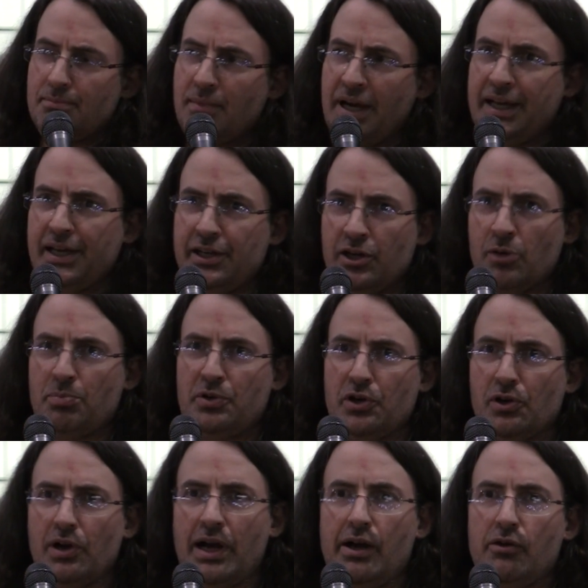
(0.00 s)
my inner
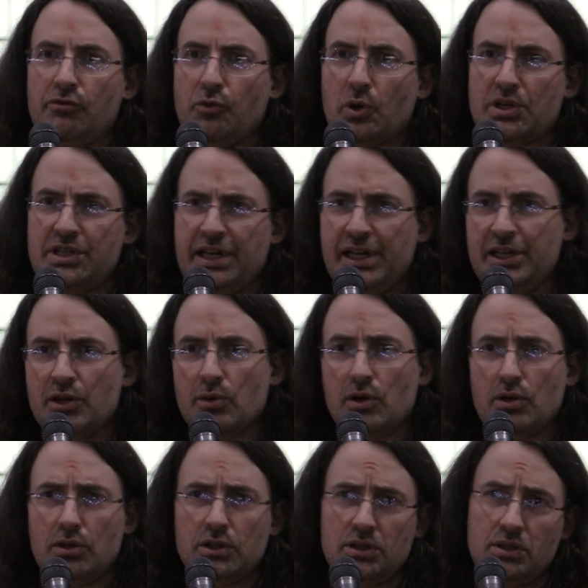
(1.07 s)
puerile 14 year
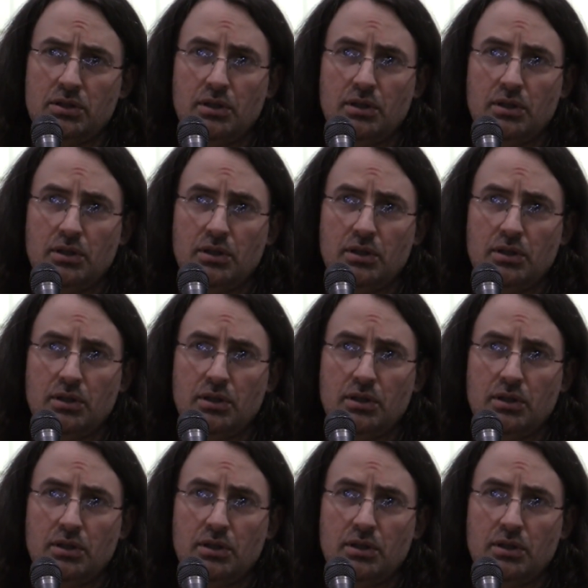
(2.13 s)
old.